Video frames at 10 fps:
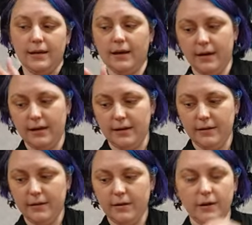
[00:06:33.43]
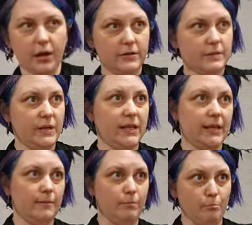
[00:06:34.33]
uh,
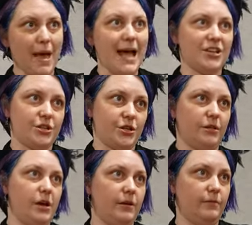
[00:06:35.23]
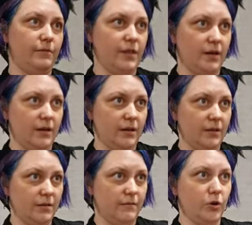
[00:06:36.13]
ultimately match a lot of
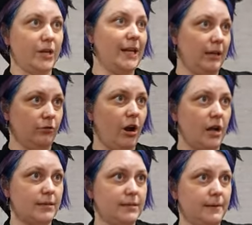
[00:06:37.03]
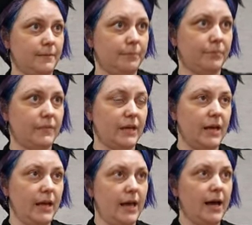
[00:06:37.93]
the the volcanic rocks
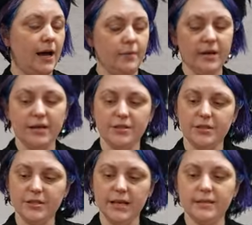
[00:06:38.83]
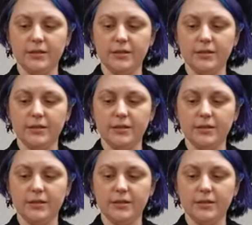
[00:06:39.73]
Okay. Um, and it's just that